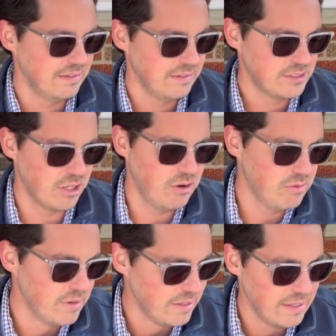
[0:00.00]
So
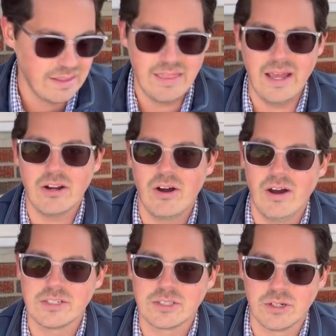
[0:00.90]
that
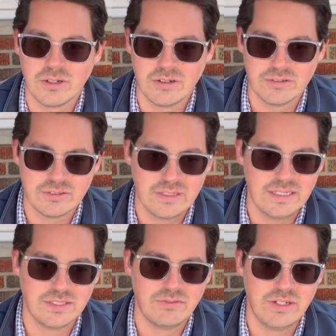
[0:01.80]
cost curve
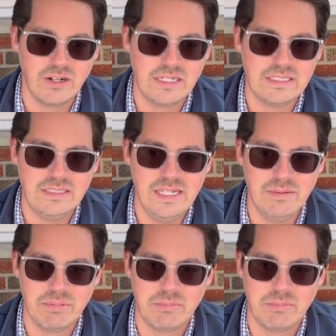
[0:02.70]
is very steep,